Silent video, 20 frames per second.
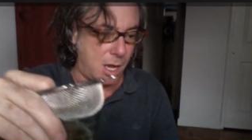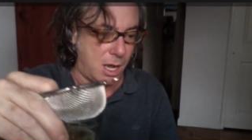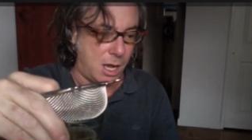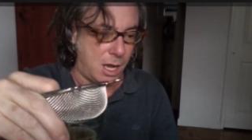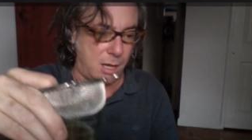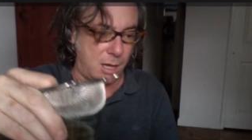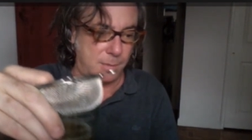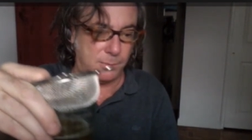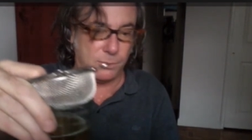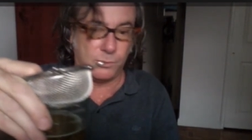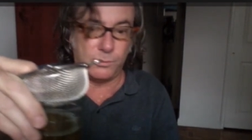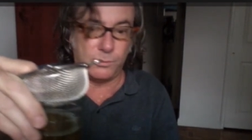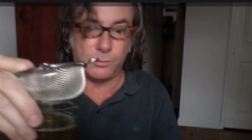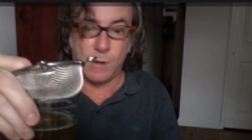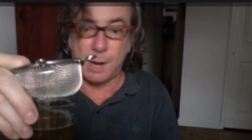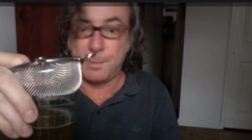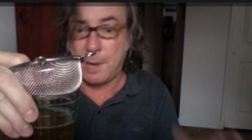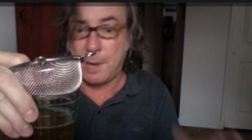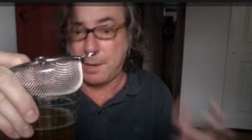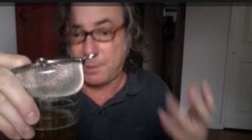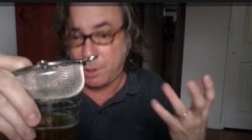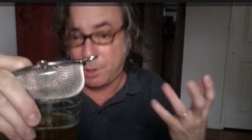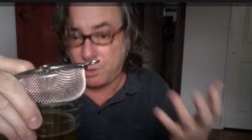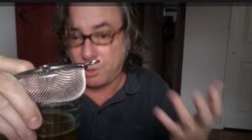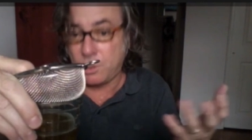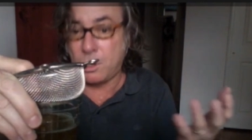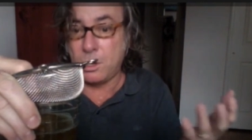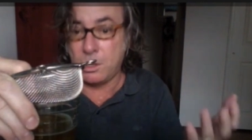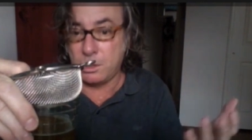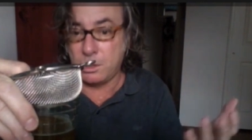Rum
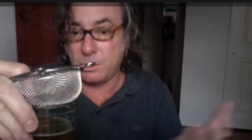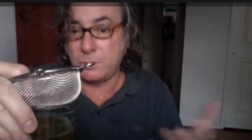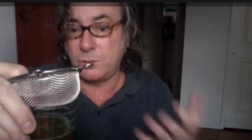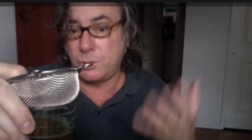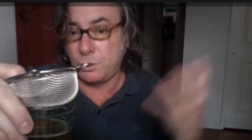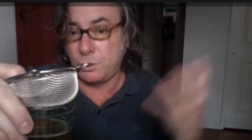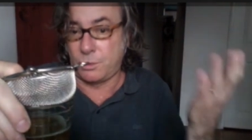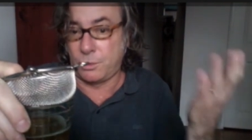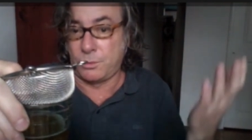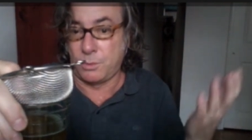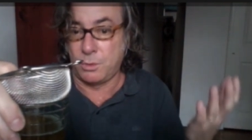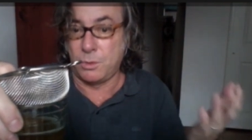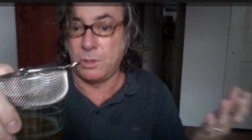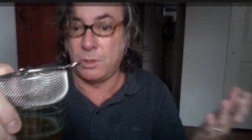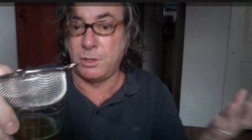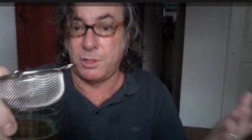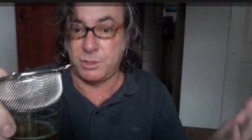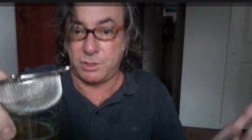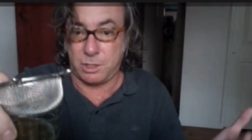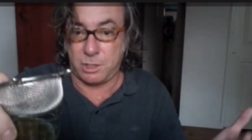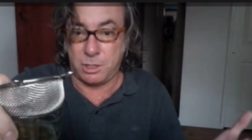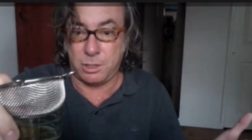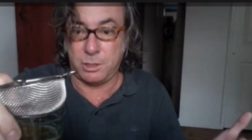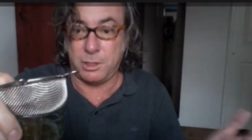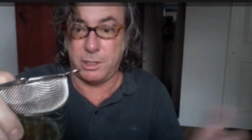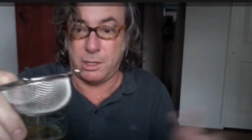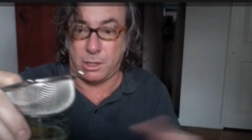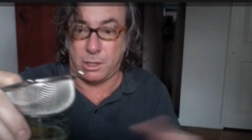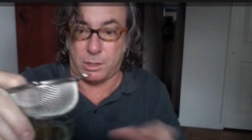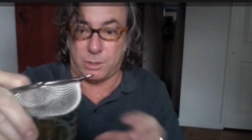agricole, to a rule, is
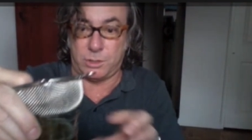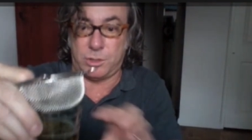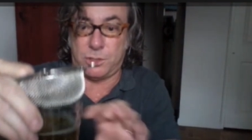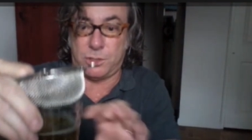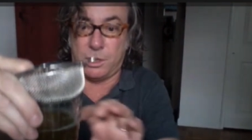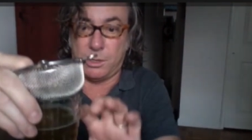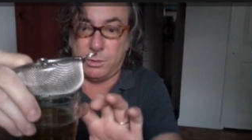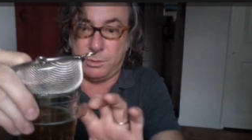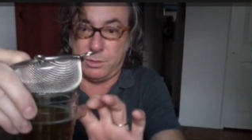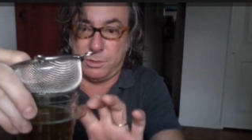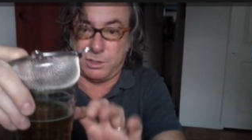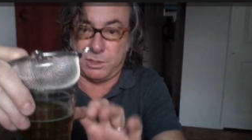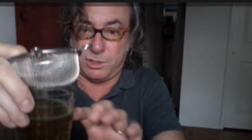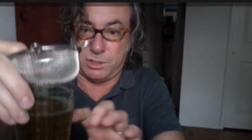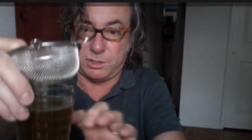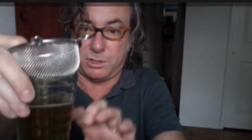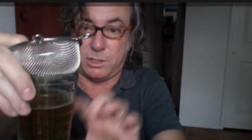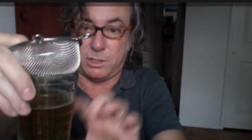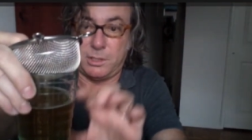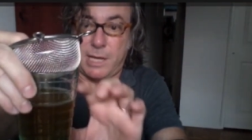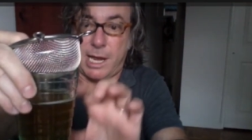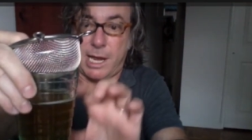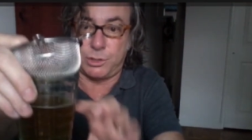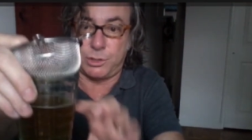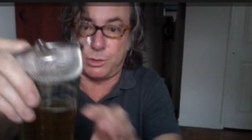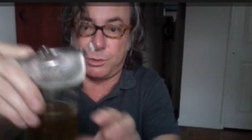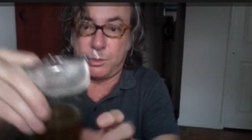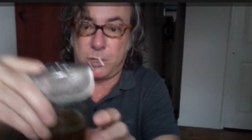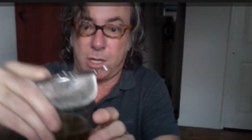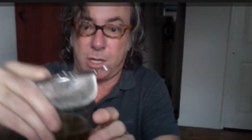clear. So this is the
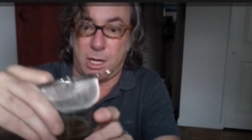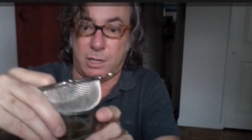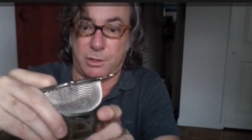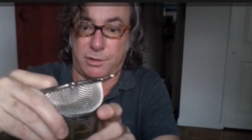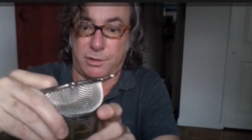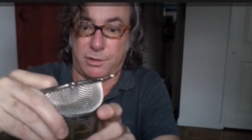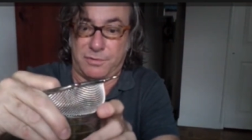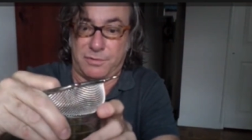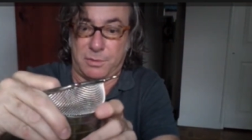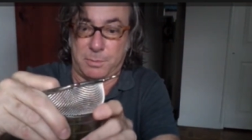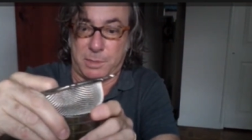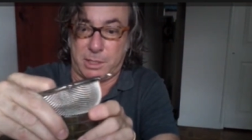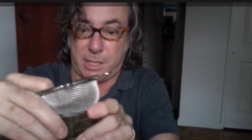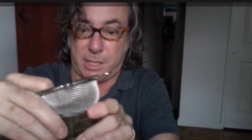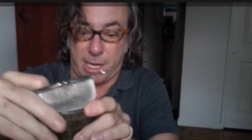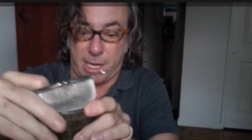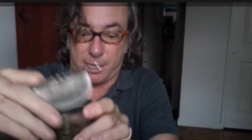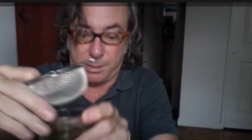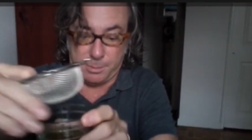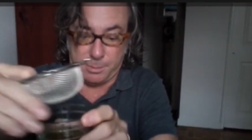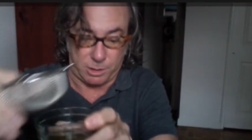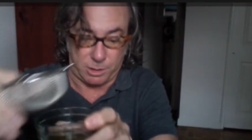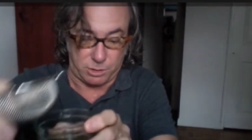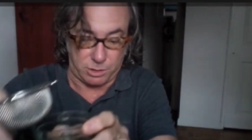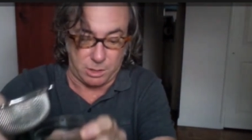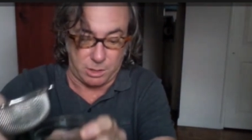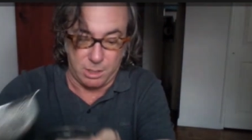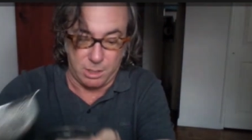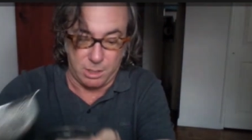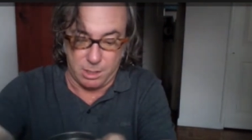natural color from the
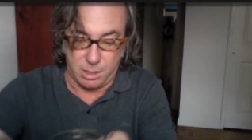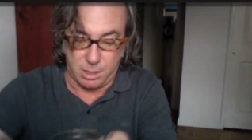cannabis.